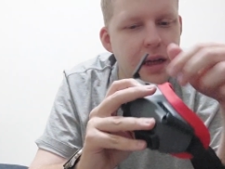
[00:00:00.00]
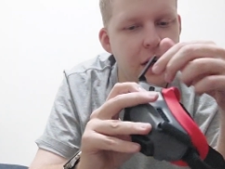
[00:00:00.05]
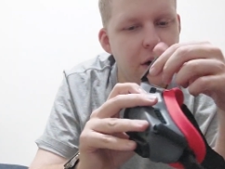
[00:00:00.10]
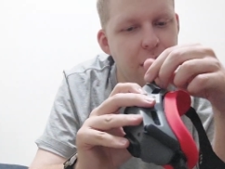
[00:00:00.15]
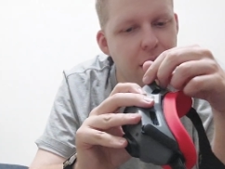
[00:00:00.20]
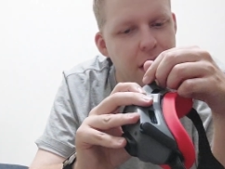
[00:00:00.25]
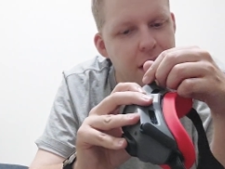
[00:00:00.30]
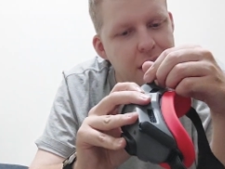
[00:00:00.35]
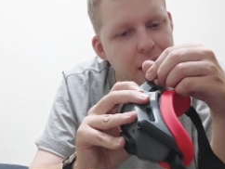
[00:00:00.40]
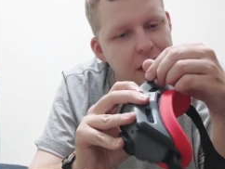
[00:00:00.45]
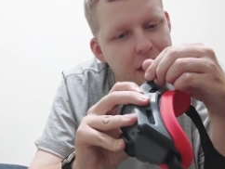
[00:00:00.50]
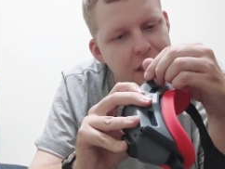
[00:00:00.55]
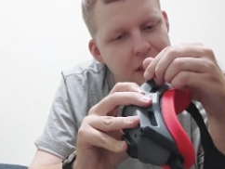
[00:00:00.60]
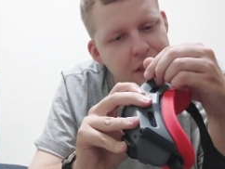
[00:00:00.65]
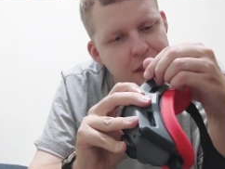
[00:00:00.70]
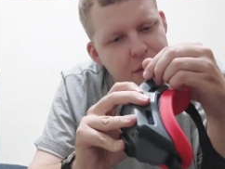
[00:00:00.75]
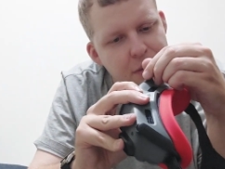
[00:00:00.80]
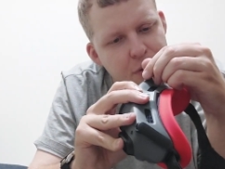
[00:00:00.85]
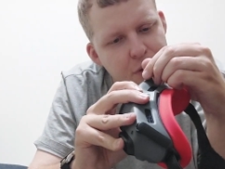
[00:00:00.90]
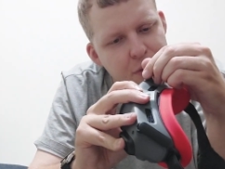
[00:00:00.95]
Oh, I think
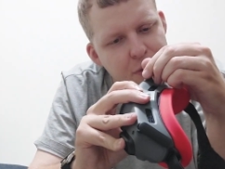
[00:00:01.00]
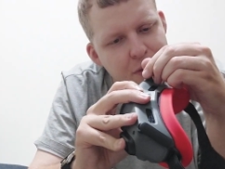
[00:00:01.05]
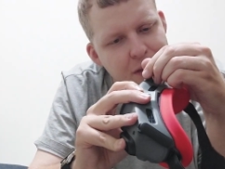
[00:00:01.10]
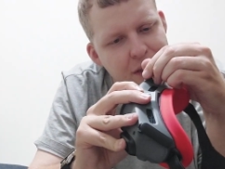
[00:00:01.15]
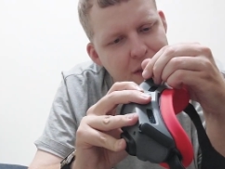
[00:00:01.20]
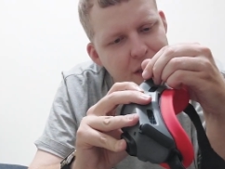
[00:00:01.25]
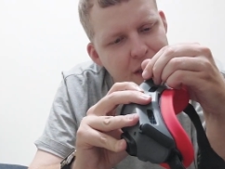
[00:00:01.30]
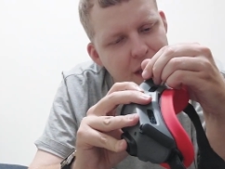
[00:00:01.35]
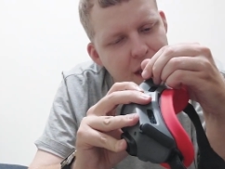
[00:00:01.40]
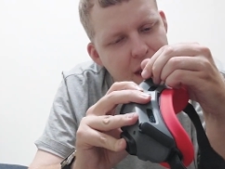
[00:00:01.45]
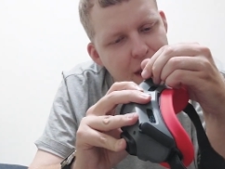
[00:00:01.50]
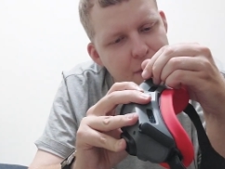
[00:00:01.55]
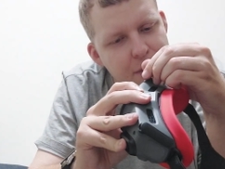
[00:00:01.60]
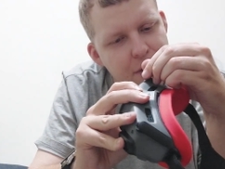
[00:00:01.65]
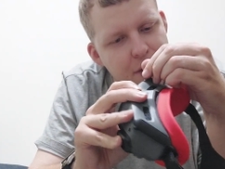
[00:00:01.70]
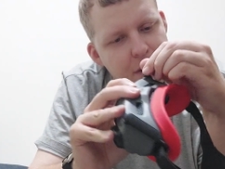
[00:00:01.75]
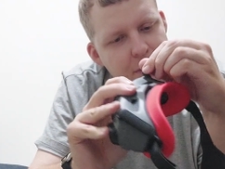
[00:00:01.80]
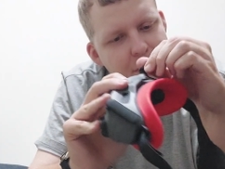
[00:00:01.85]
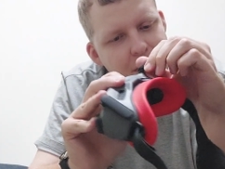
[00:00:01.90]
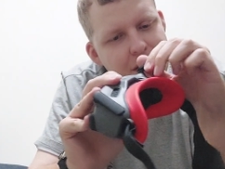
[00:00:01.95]
these are supposed to be able
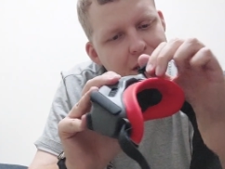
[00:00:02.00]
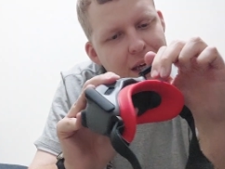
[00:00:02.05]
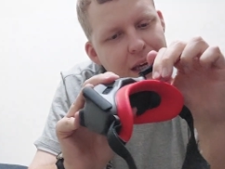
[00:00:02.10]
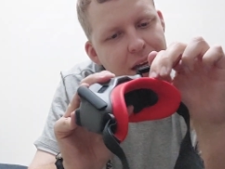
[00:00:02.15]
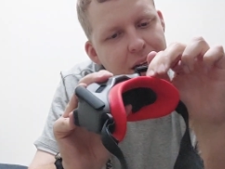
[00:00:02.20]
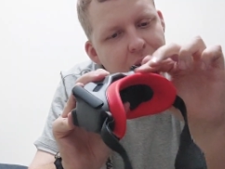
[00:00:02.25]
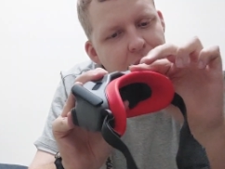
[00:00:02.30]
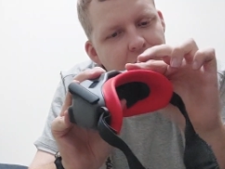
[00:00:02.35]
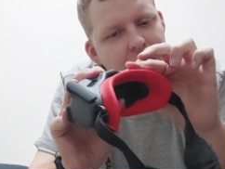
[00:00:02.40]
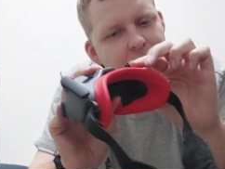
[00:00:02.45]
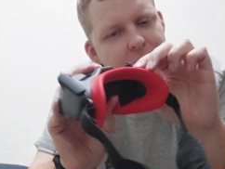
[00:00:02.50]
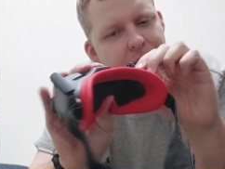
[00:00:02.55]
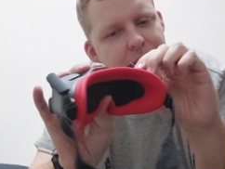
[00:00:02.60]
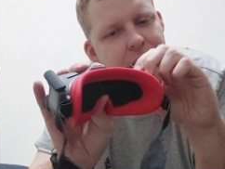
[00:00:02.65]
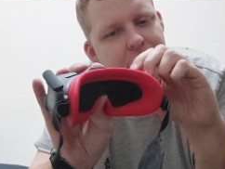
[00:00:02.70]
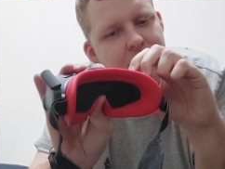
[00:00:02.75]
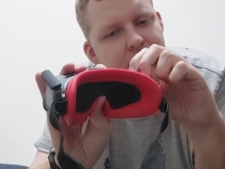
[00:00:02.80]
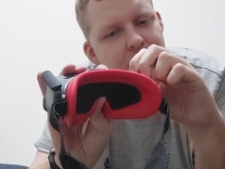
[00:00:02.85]
to be taken off.